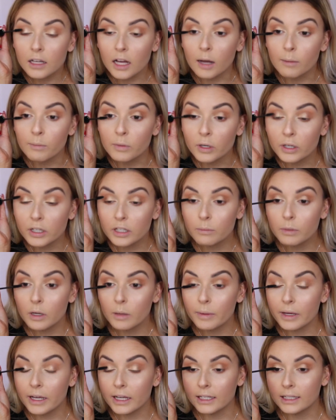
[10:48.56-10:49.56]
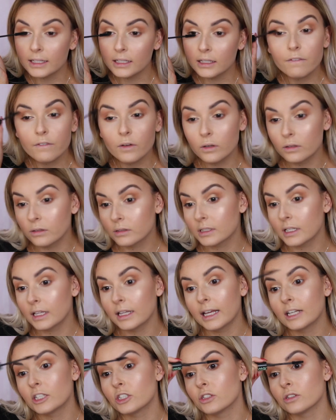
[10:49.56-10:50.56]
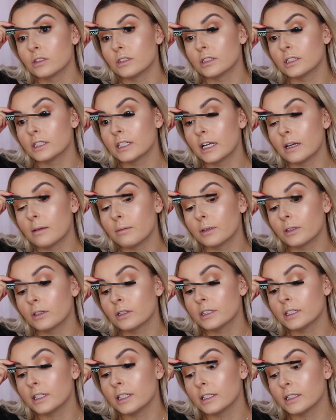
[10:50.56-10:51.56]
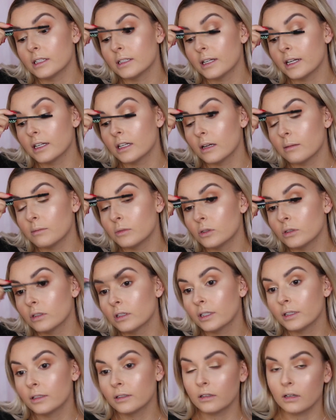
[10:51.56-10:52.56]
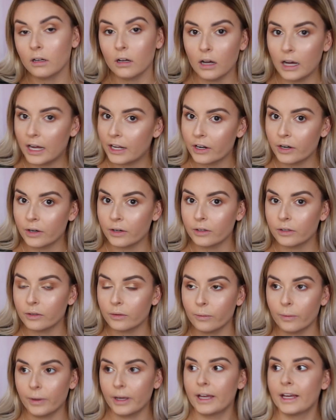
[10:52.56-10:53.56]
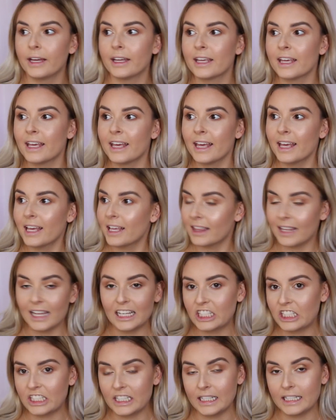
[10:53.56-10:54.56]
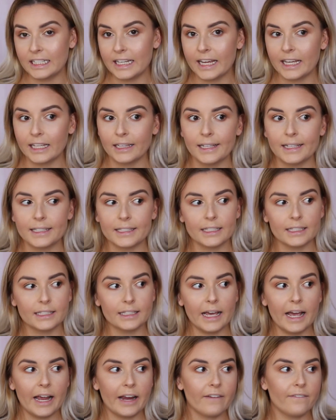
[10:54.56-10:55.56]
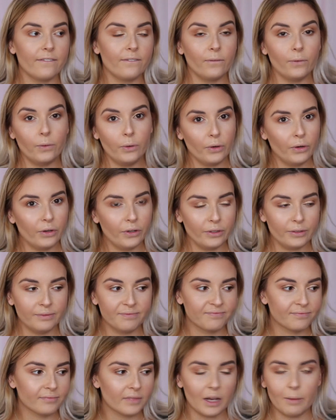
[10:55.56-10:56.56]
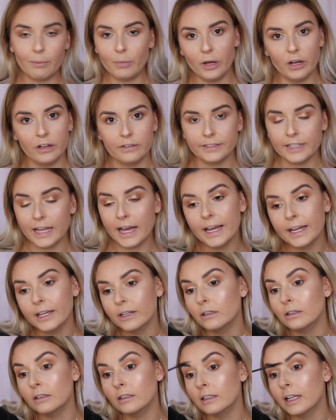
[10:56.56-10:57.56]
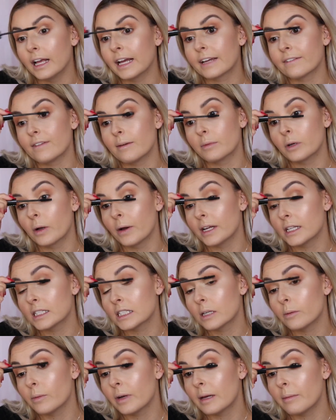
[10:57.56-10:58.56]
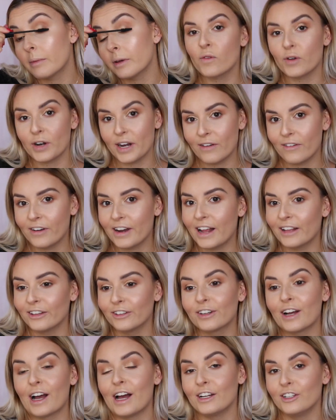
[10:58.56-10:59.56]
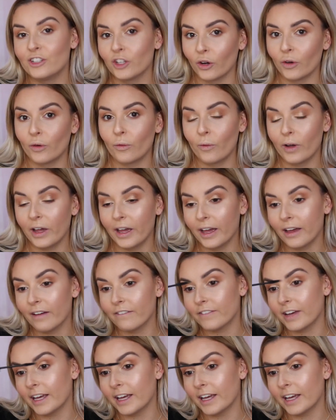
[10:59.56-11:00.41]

I'm not going to pop any false lashes on today because it is a daytime look. I don't wear lashes in the day unless it's like for a birthday or like if I'm going somewhere, but for an everyday look I don't wear